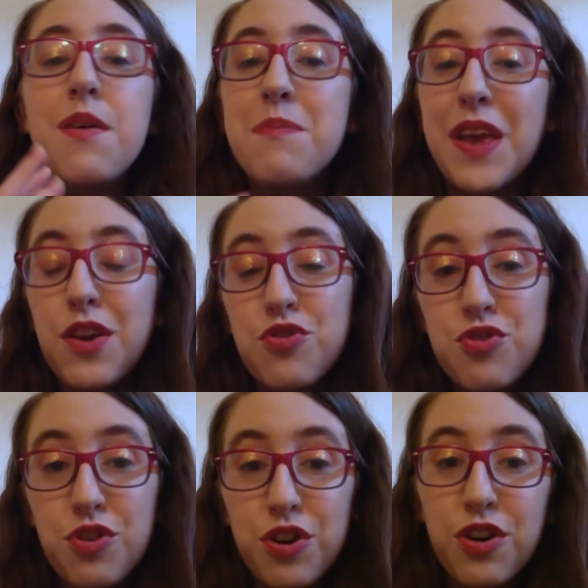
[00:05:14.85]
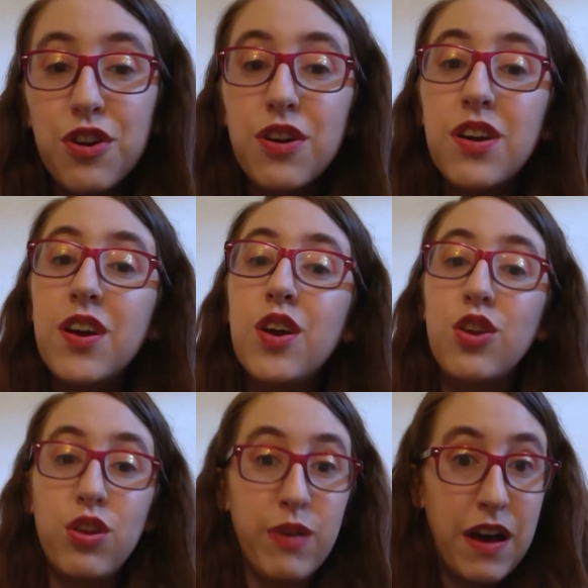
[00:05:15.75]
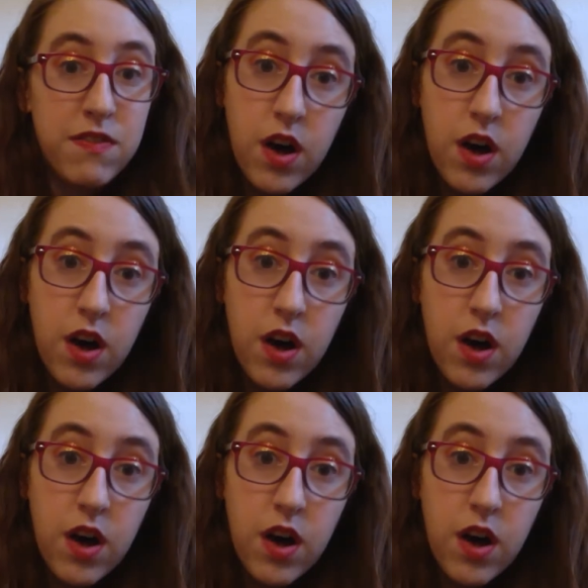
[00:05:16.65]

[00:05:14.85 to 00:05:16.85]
Make sure you have